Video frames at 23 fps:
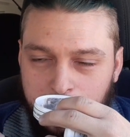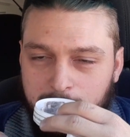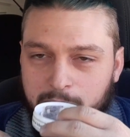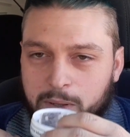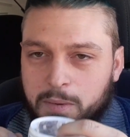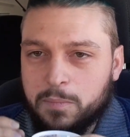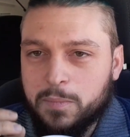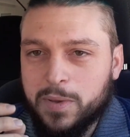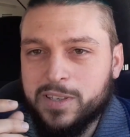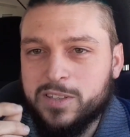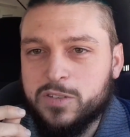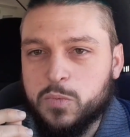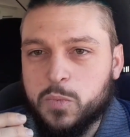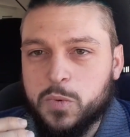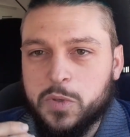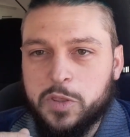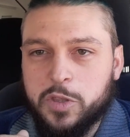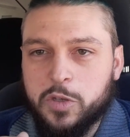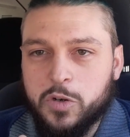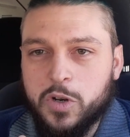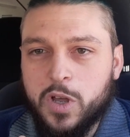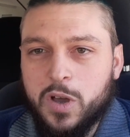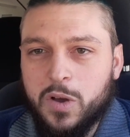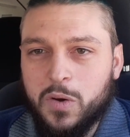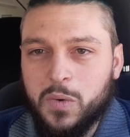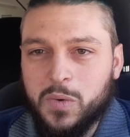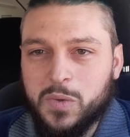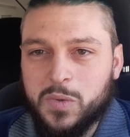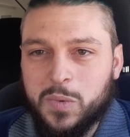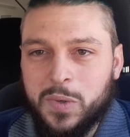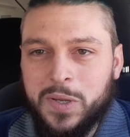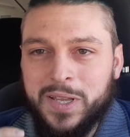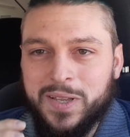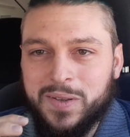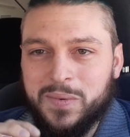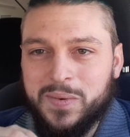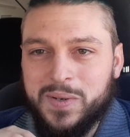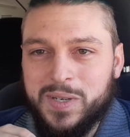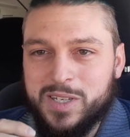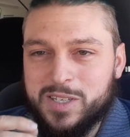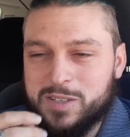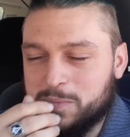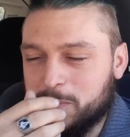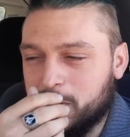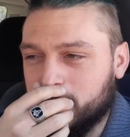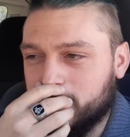messes with your nose when you
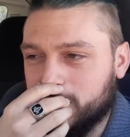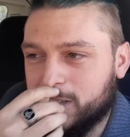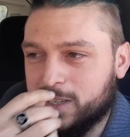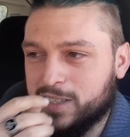smell it.